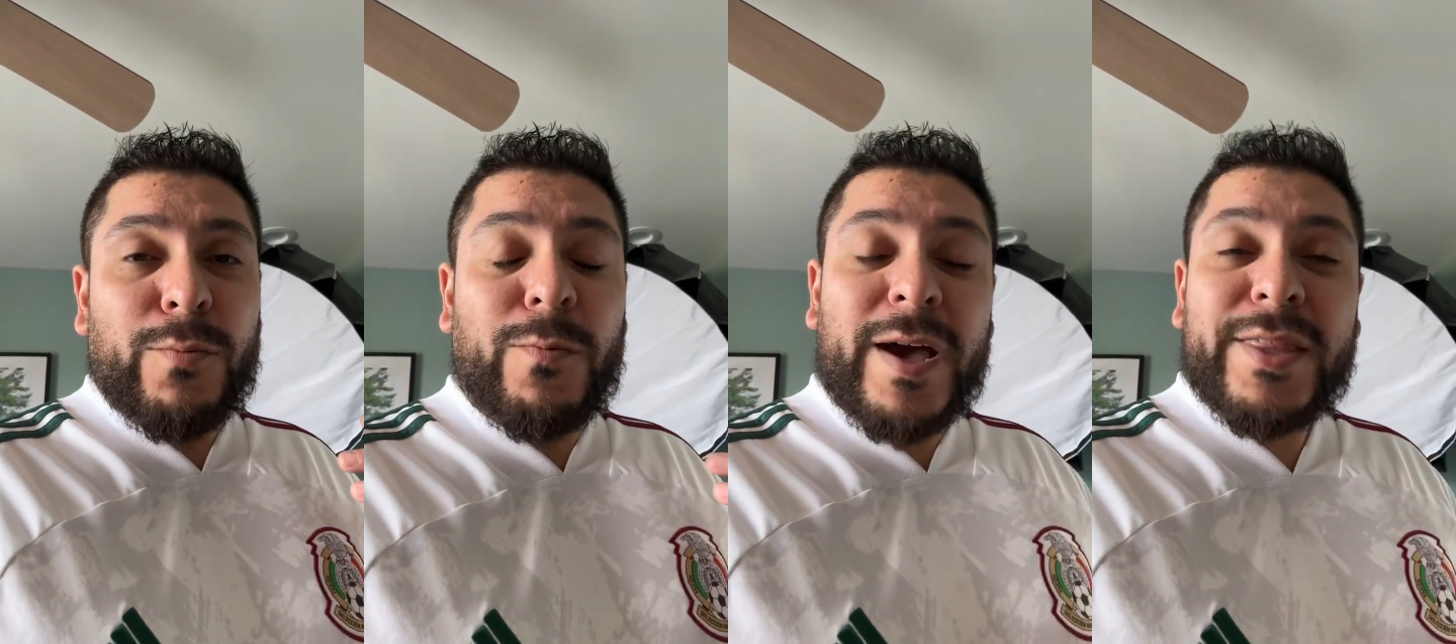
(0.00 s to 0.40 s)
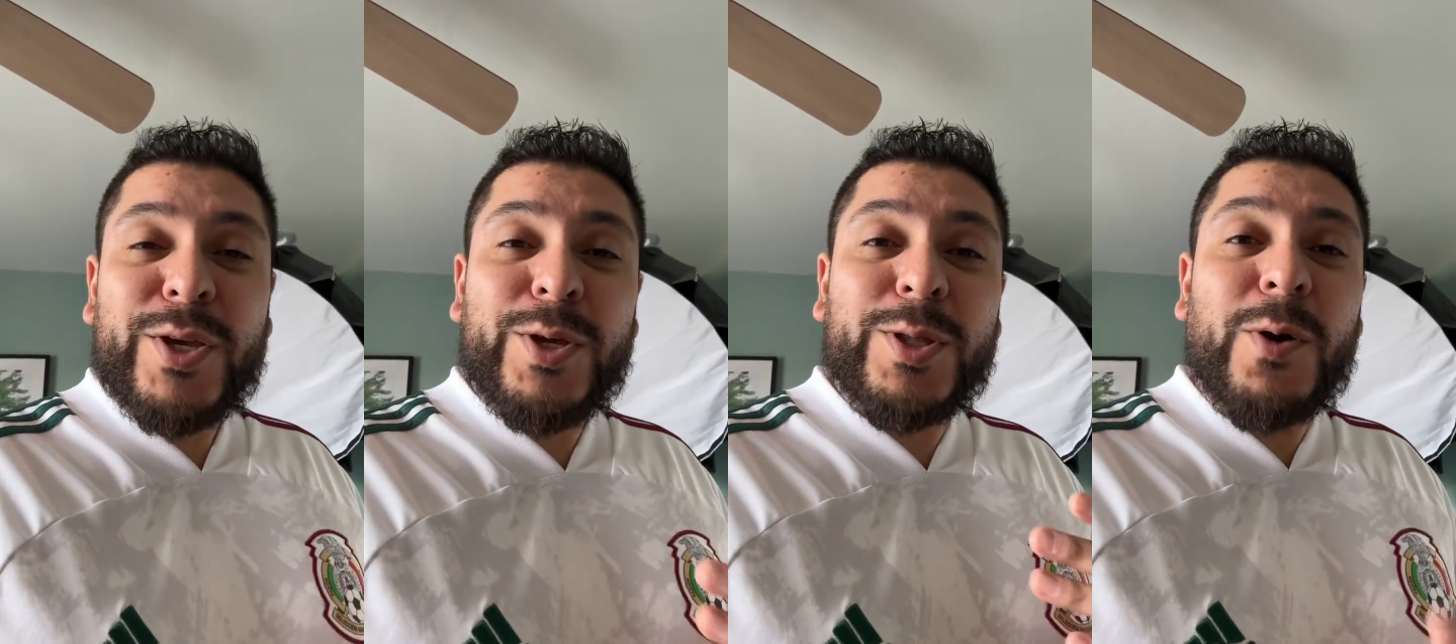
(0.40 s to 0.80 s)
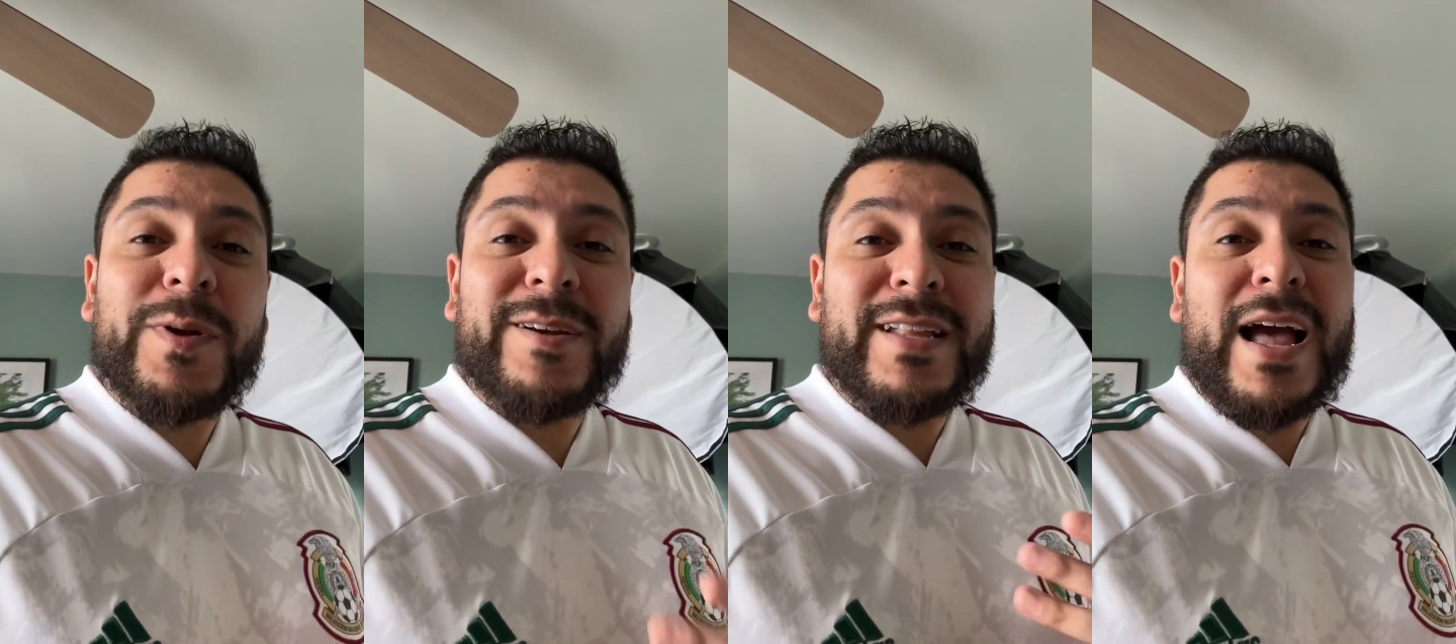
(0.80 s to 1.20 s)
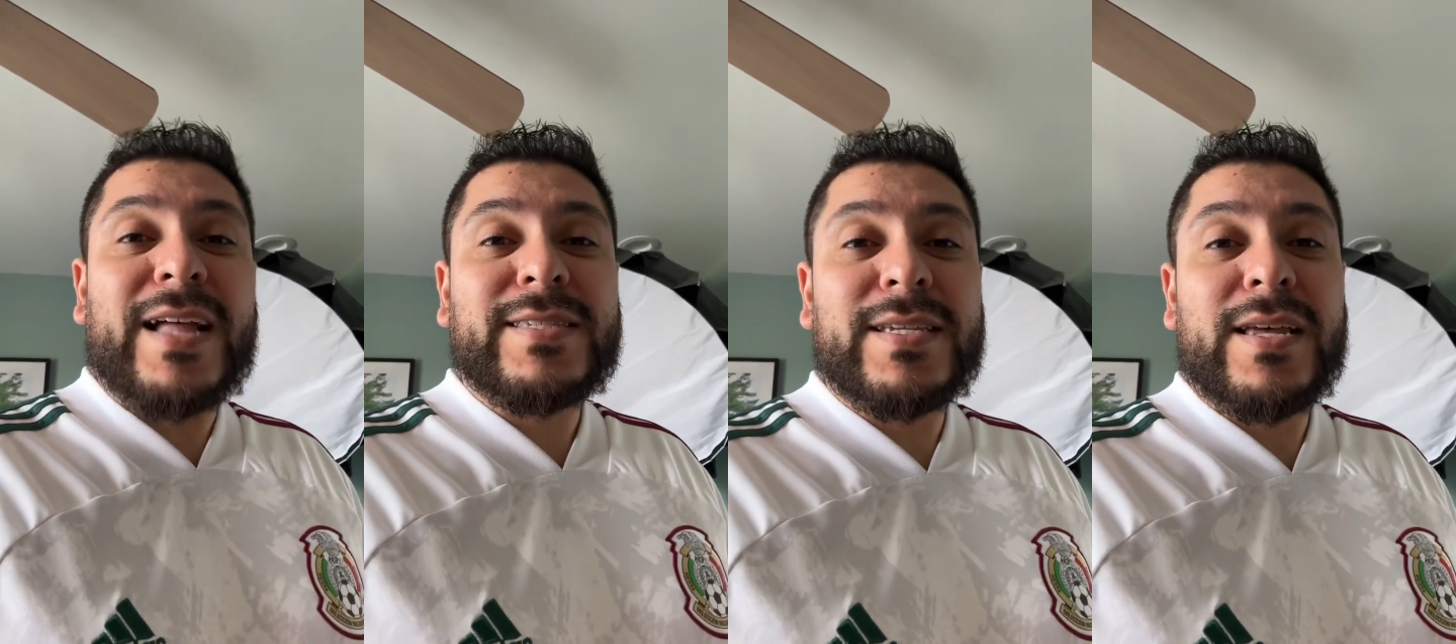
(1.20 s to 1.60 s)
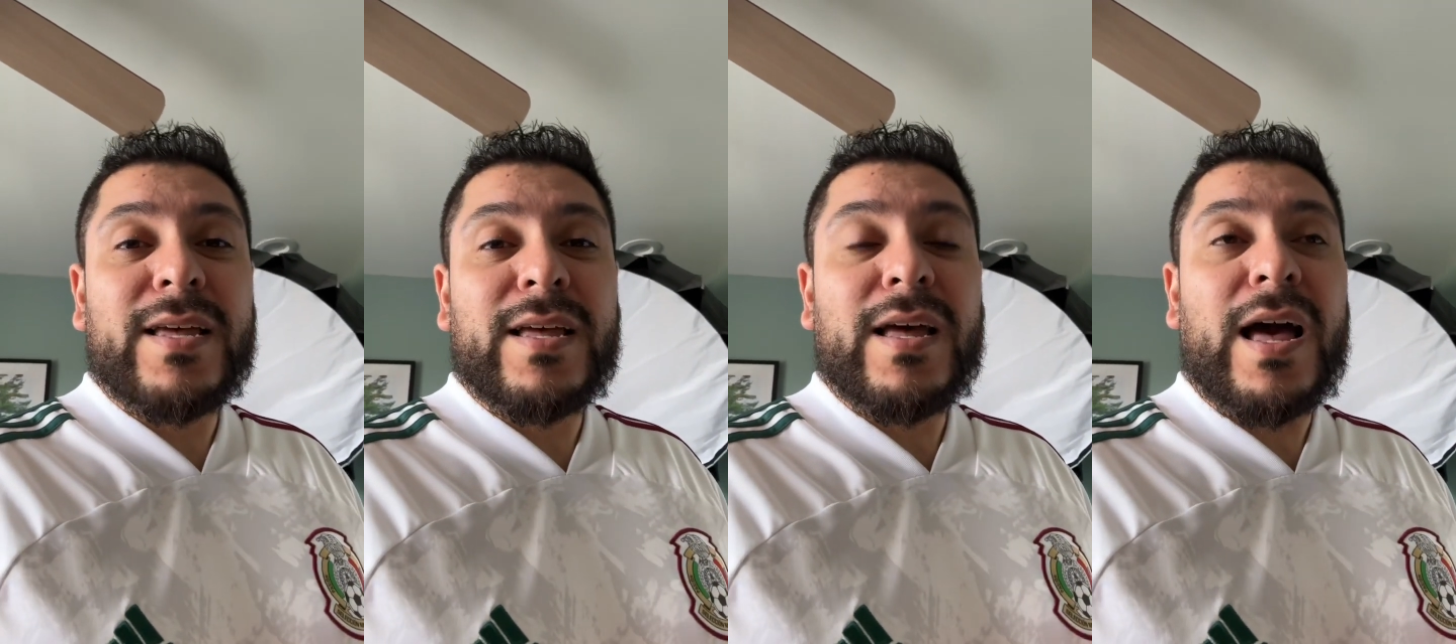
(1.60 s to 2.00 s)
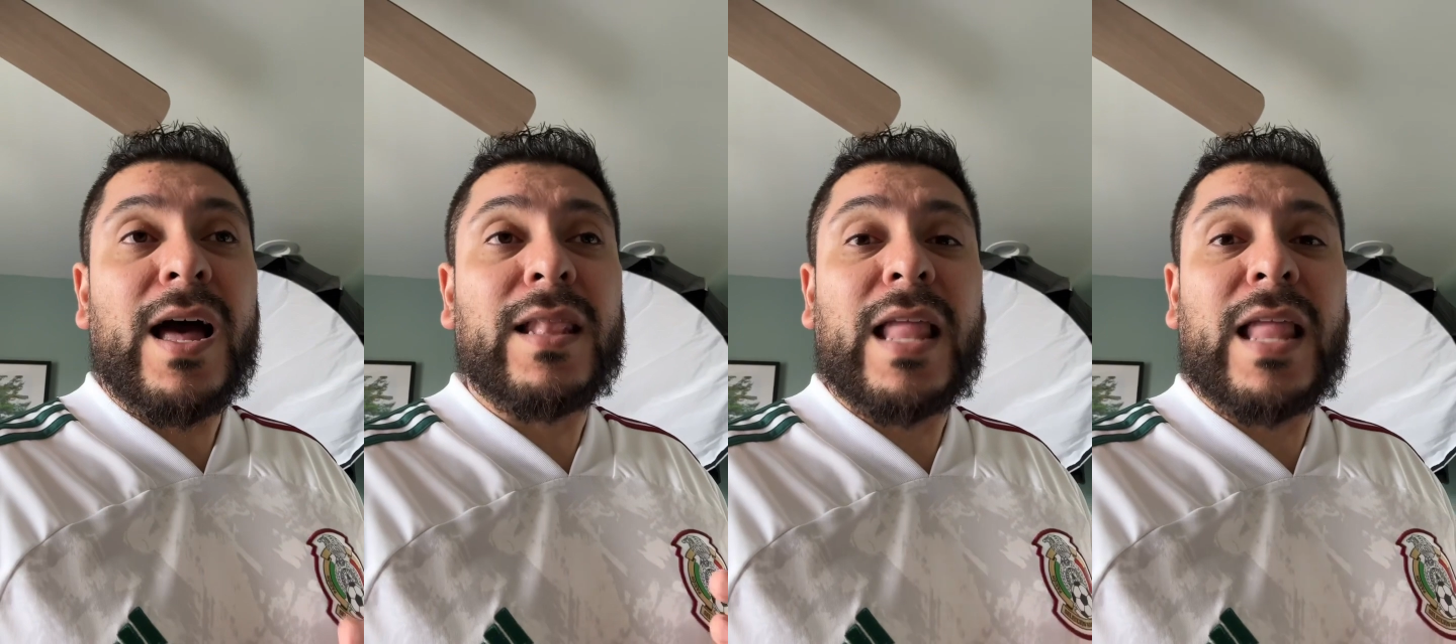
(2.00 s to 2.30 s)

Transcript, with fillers: whether you know it or not, a